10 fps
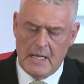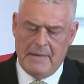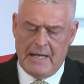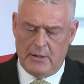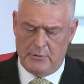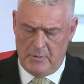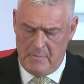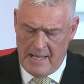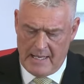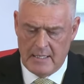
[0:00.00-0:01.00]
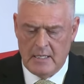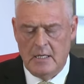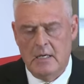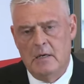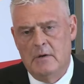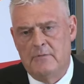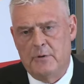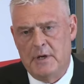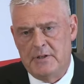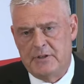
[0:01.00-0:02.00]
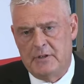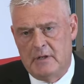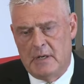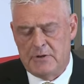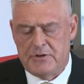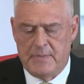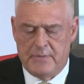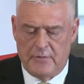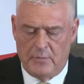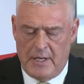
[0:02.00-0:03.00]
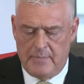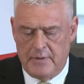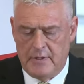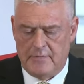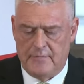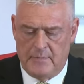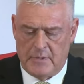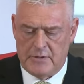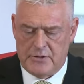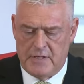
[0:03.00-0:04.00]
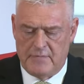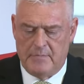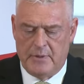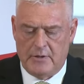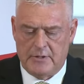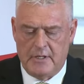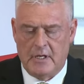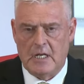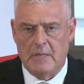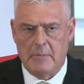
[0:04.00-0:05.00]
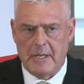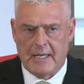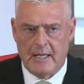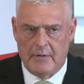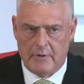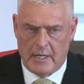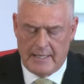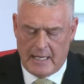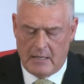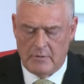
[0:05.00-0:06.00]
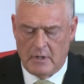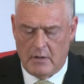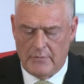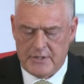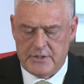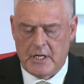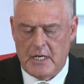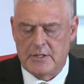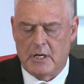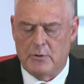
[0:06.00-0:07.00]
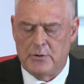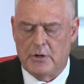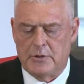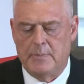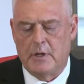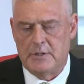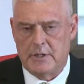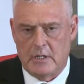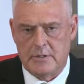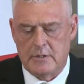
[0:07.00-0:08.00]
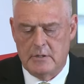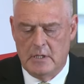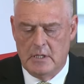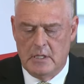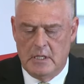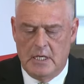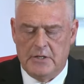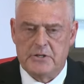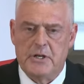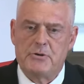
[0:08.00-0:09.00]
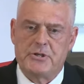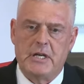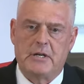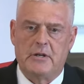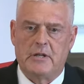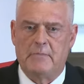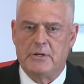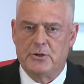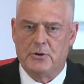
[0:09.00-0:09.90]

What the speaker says: about the London mayor, for which I was stripped of the whip from the Conservative Party. And let me be clear right now, on this stage, I will not apologise. It is no secret that I've been